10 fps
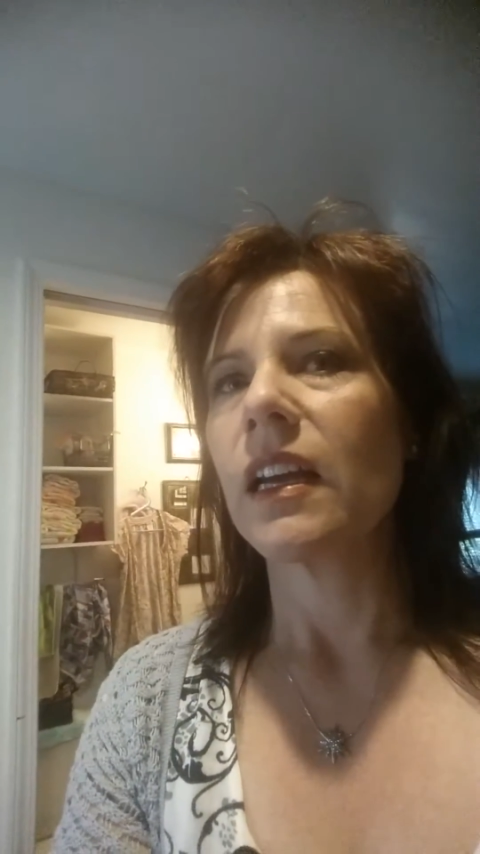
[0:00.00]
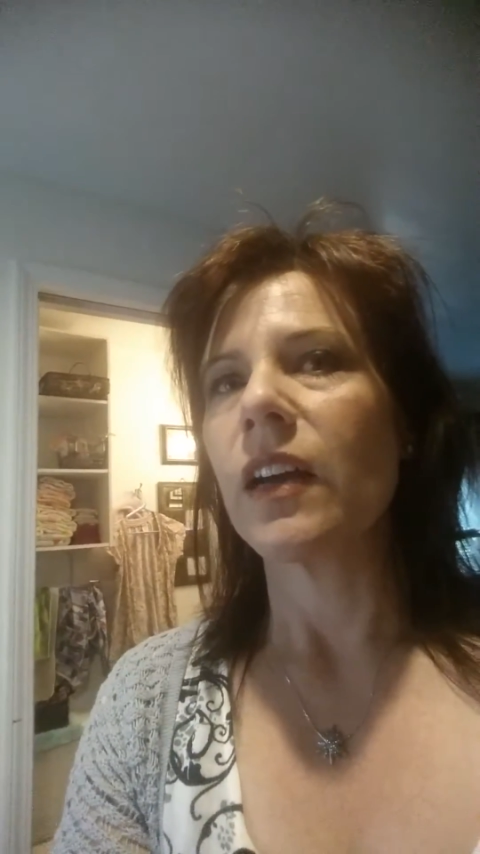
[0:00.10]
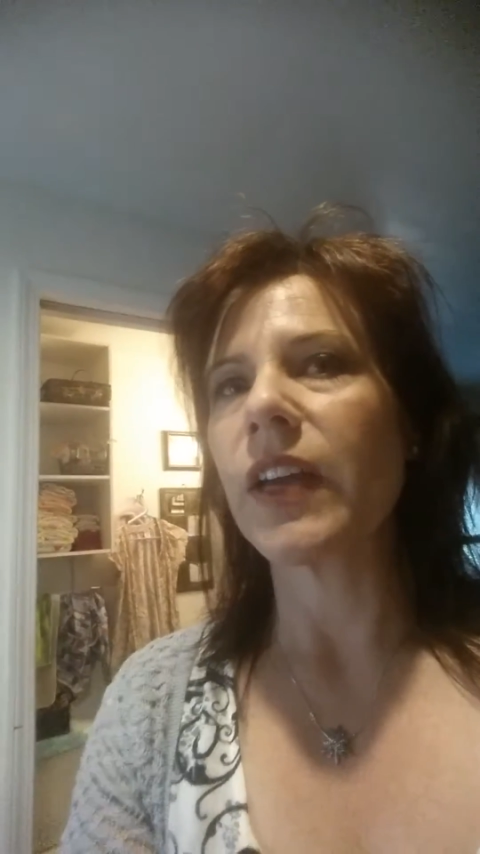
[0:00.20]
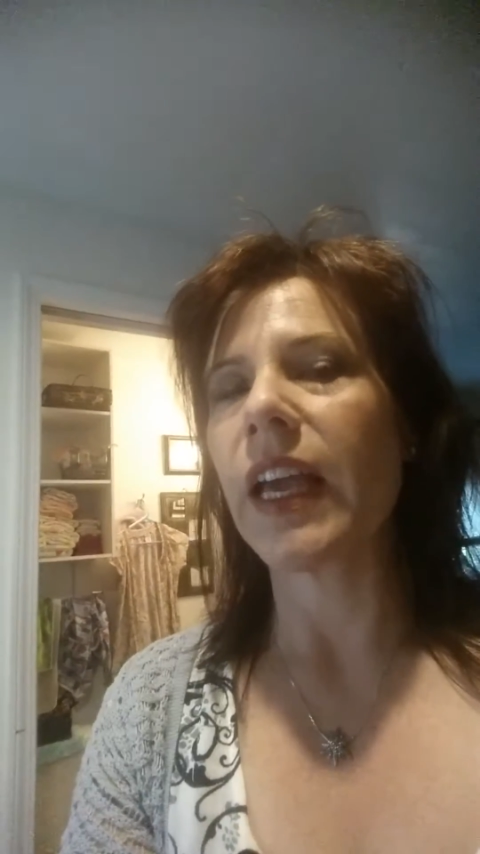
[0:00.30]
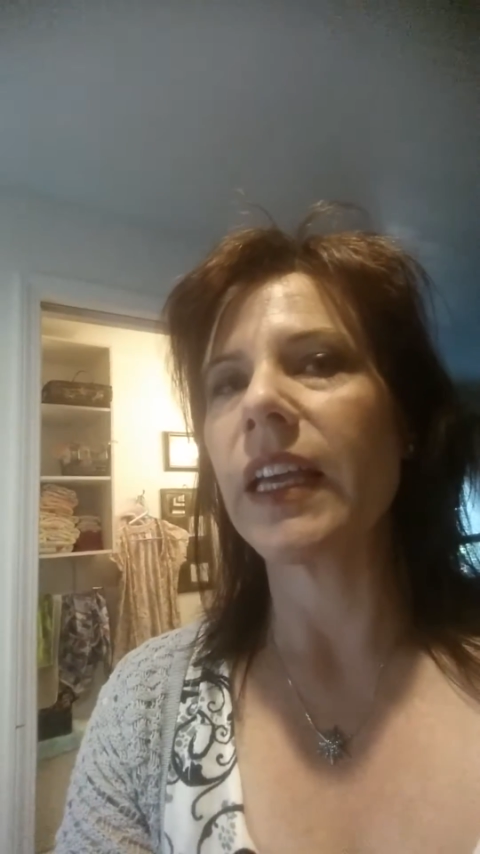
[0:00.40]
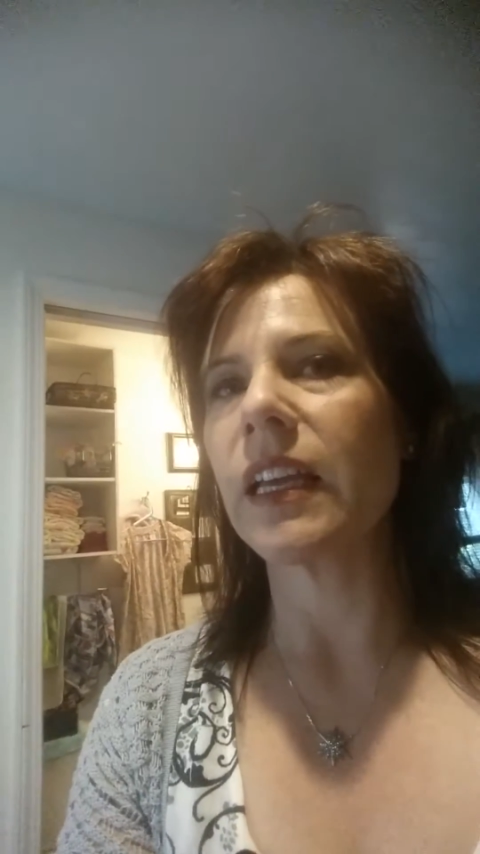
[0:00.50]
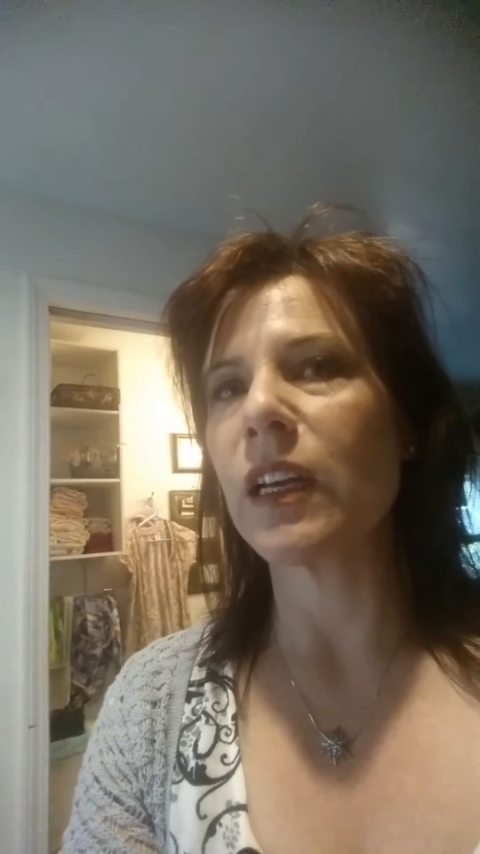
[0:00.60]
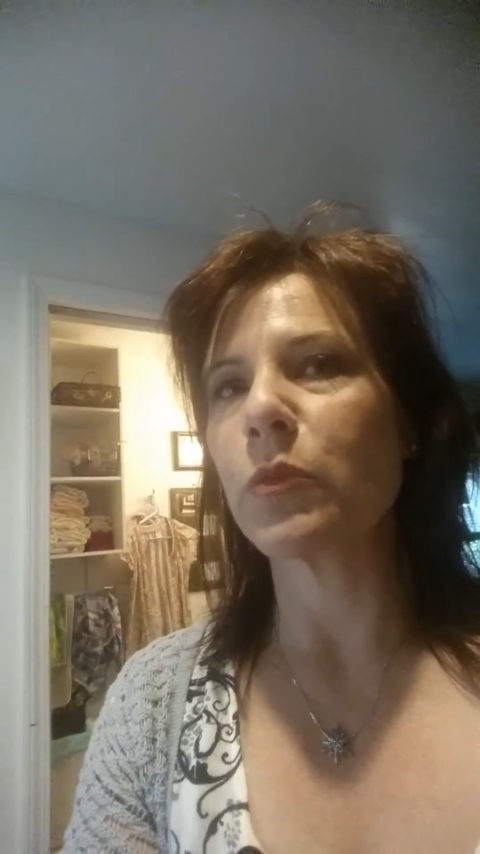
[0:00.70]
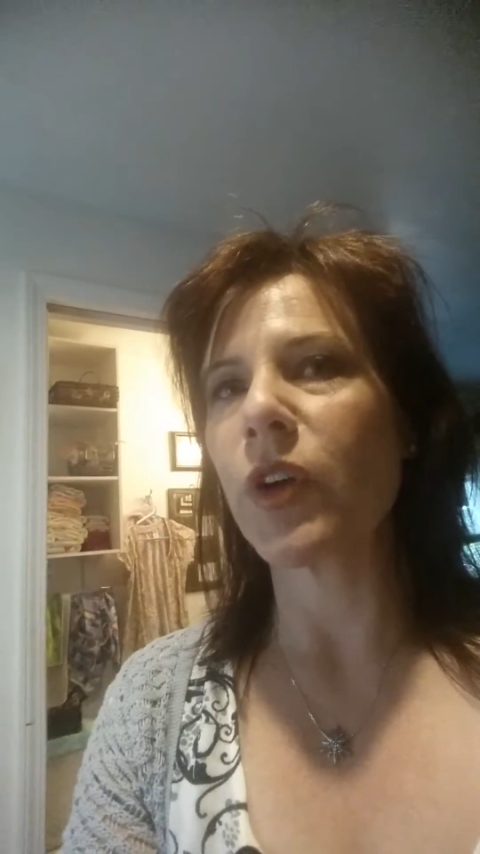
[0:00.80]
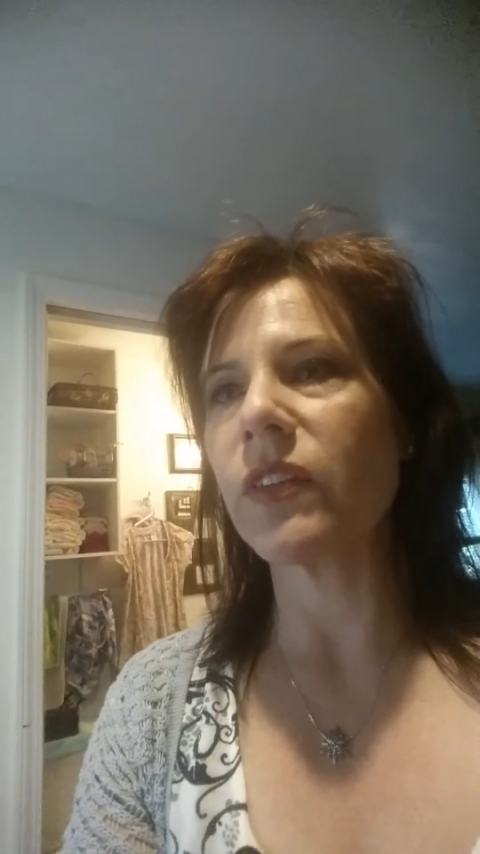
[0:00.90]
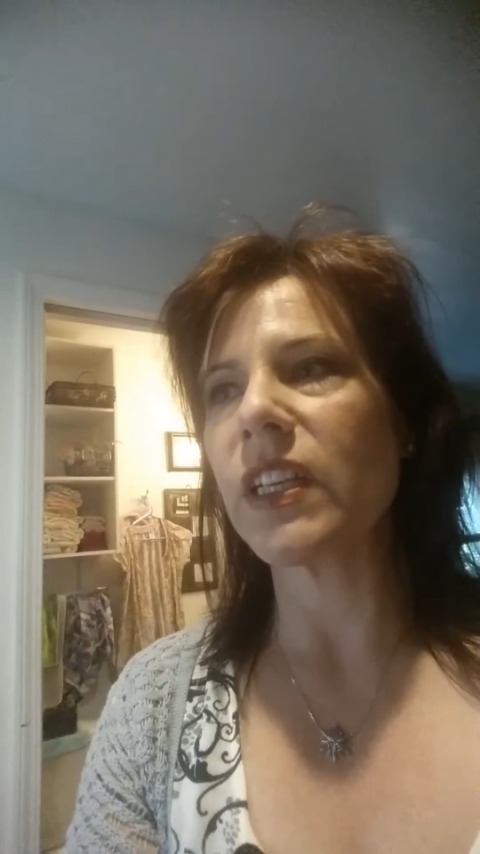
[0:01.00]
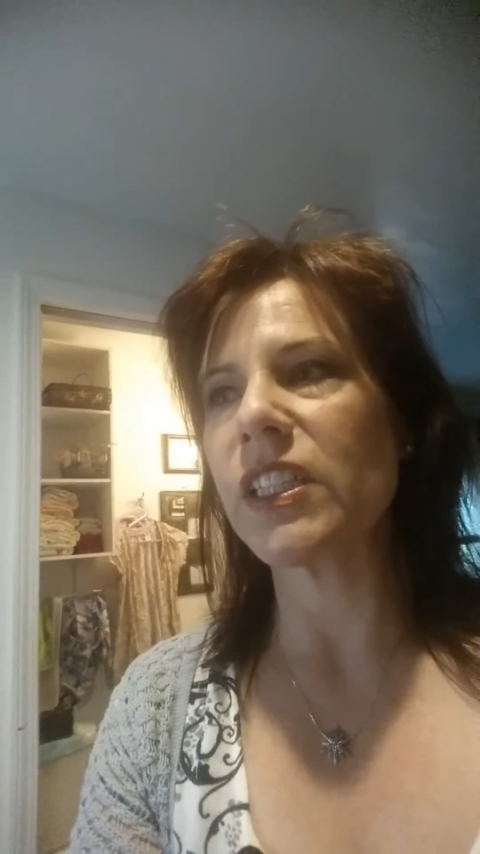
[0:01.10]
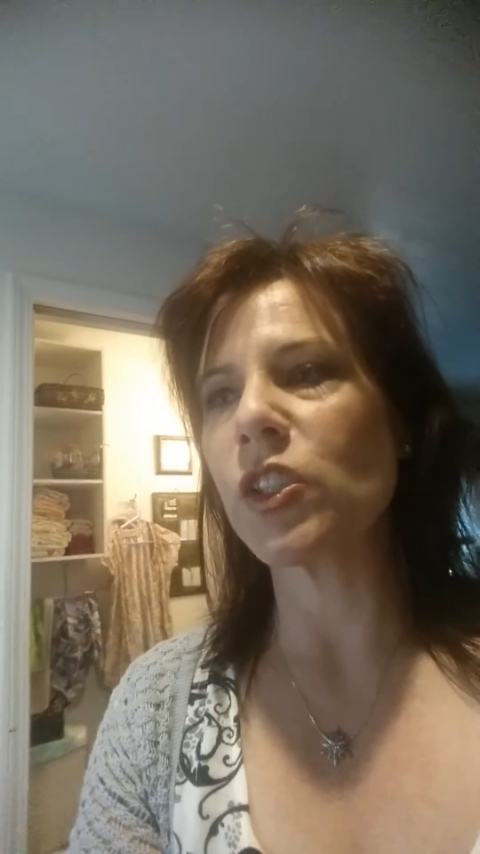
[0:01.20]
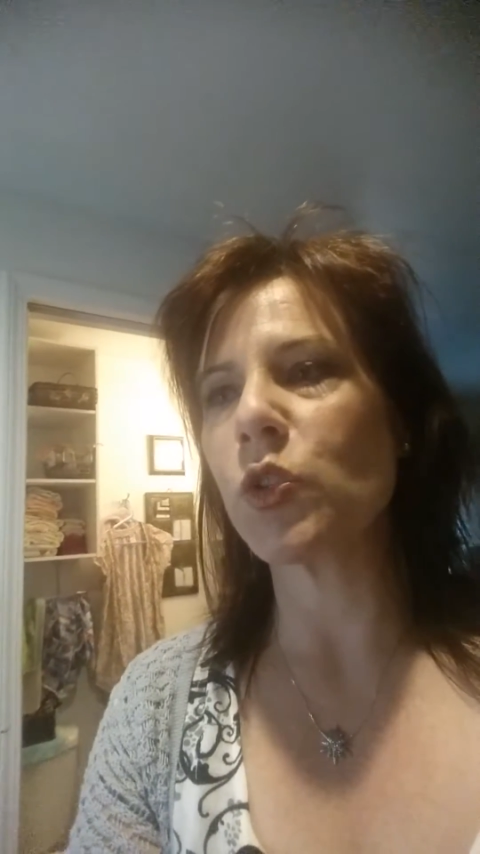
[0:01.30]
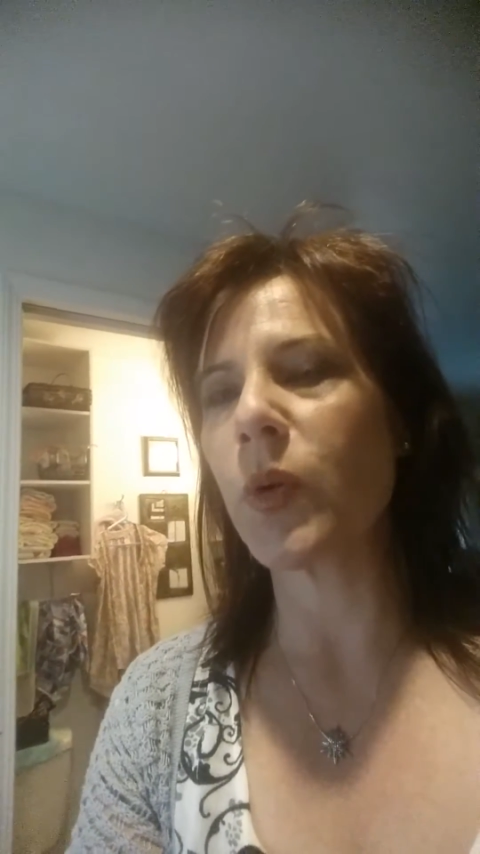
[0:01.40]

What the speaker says: okay, Revelation